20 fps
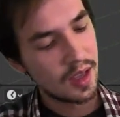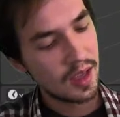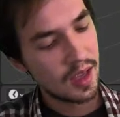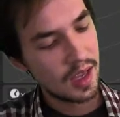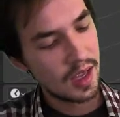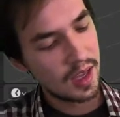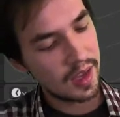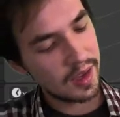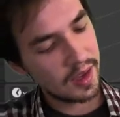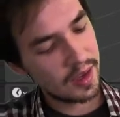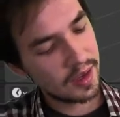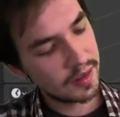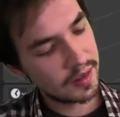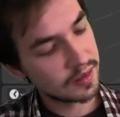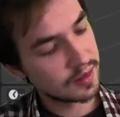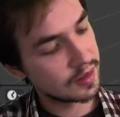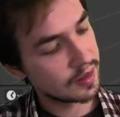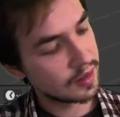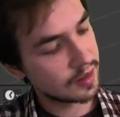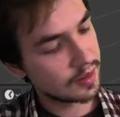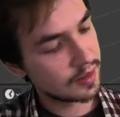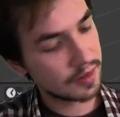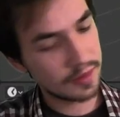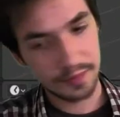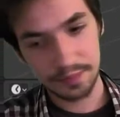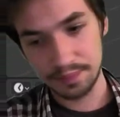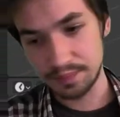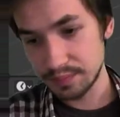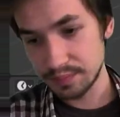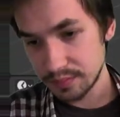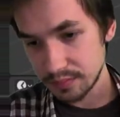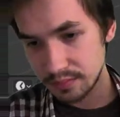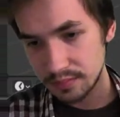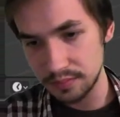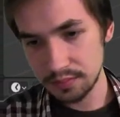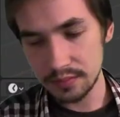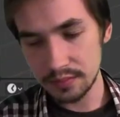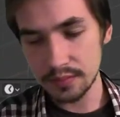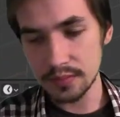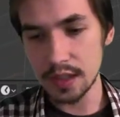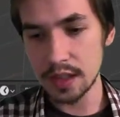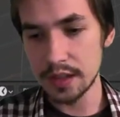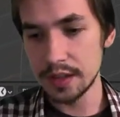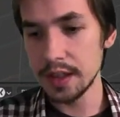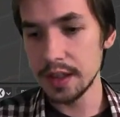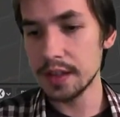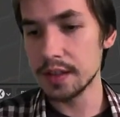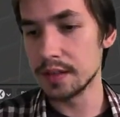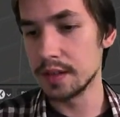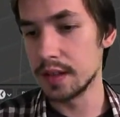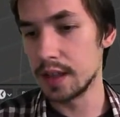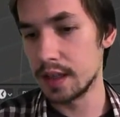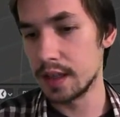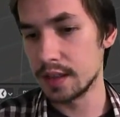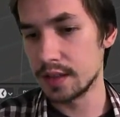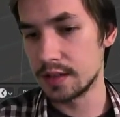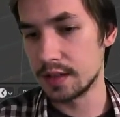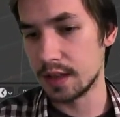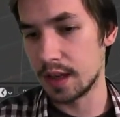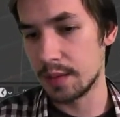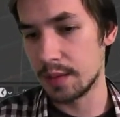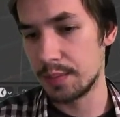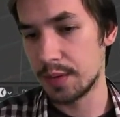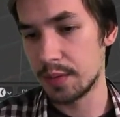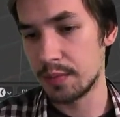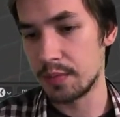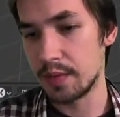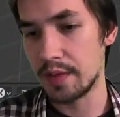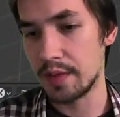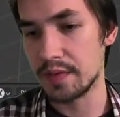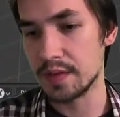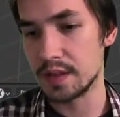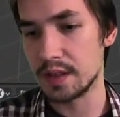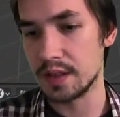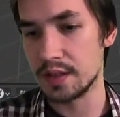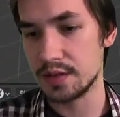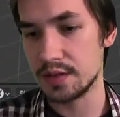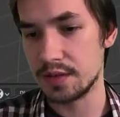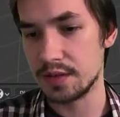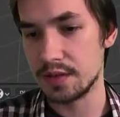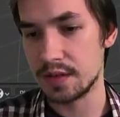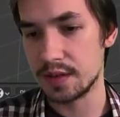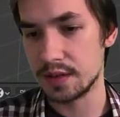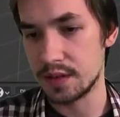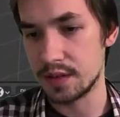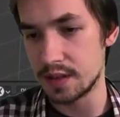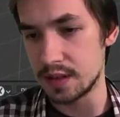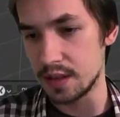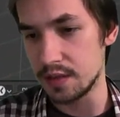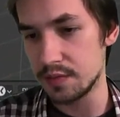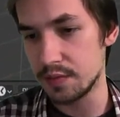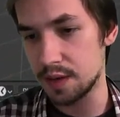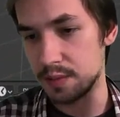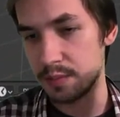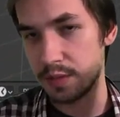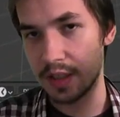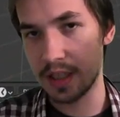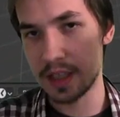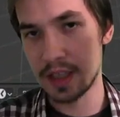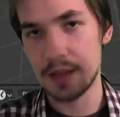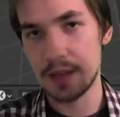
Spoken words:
and yeah, and I put up a reference here so you can see what I'm looking at